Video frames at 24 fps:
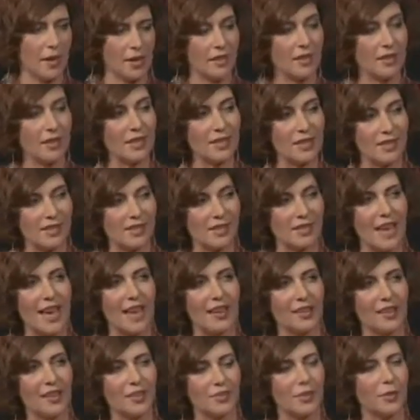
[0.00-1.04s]
Is it
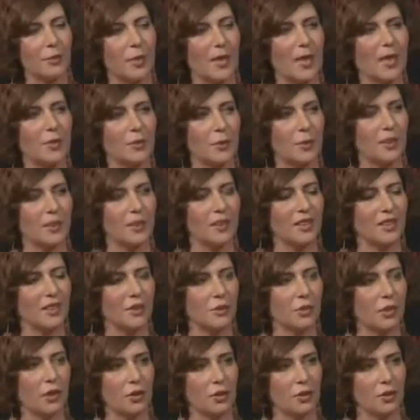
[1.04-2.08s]
exactly verbatim what Lisa
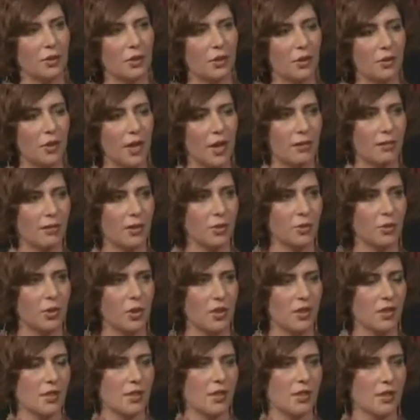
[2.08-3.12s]
wrote, or do you have
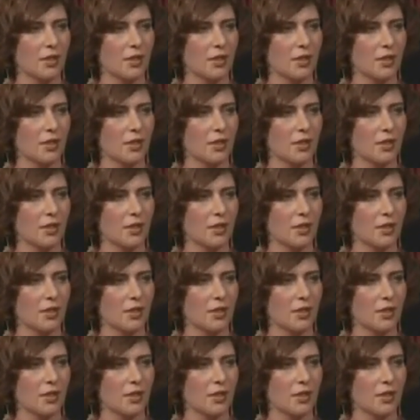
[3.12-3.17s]
liberties?